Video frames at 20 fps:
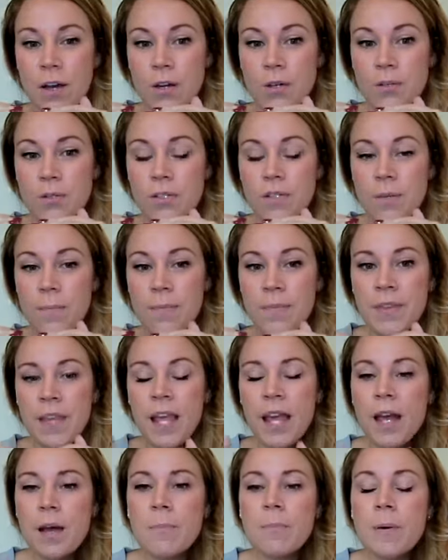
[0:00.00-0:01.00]
those.
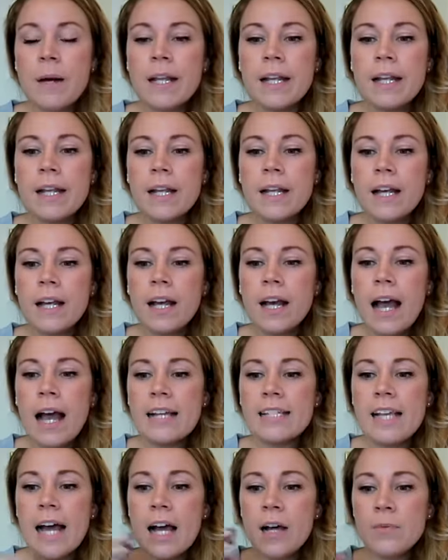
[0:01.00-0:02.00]
But
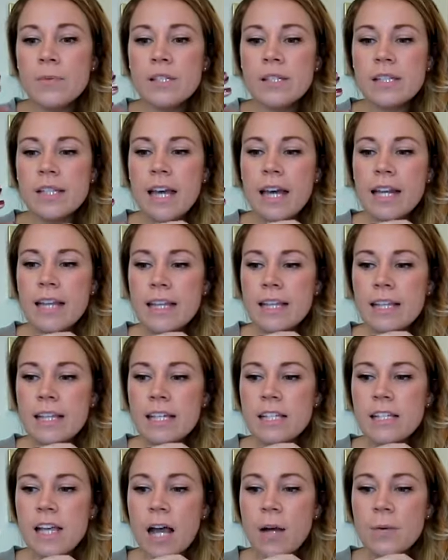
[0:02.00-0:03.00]
as I was getting
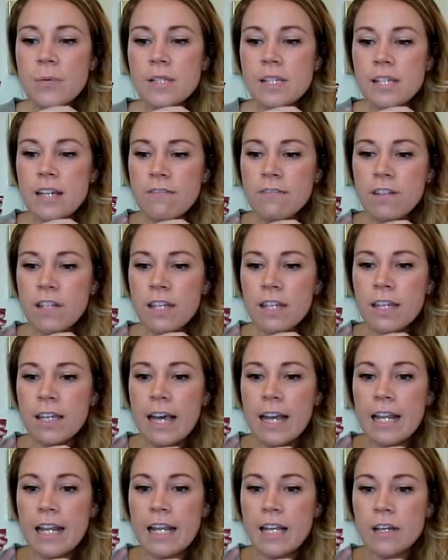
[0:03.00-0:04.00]
these, I was definitely
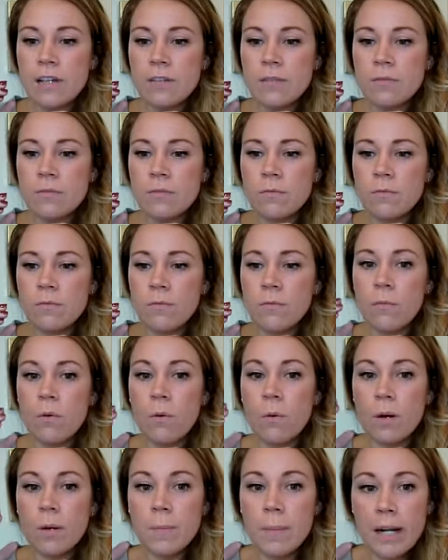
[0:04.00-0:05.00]
getting
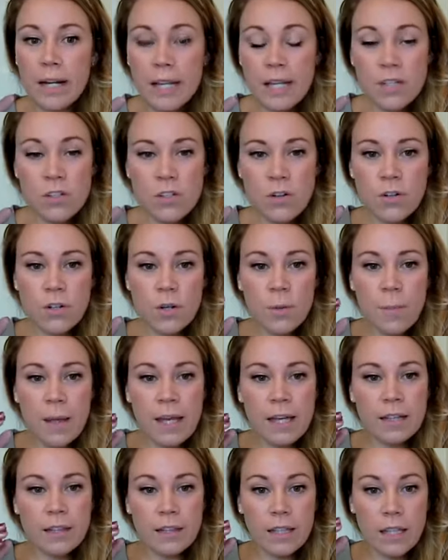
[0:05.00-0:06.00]
more money. I started to
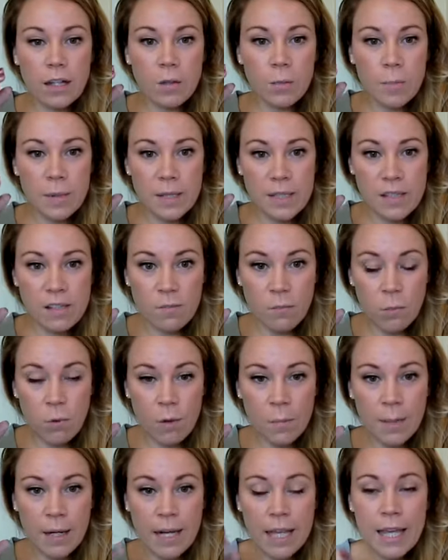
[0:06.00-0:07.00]
make little bits of
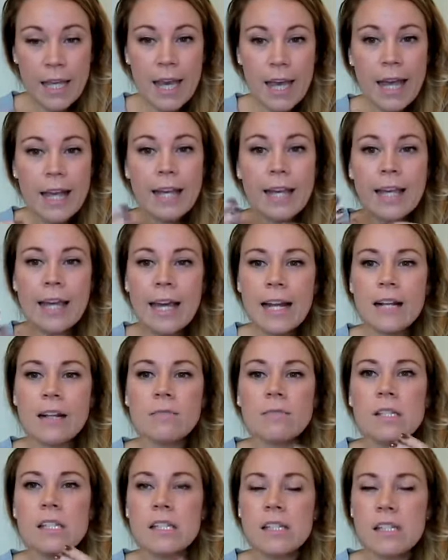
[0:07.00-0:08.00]
more money. And again, I
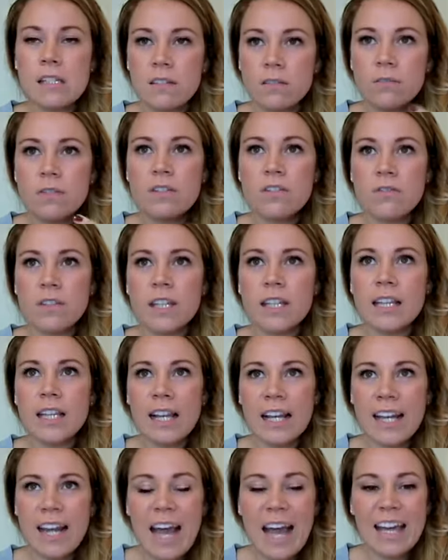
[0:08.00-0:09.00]
was feeling
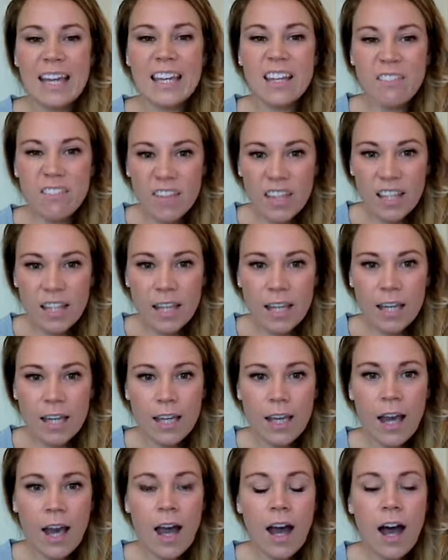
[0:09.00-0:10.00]
that nagging
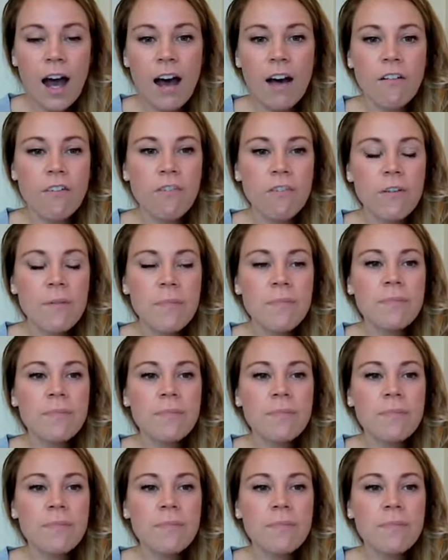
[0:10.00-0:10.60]
feeling of,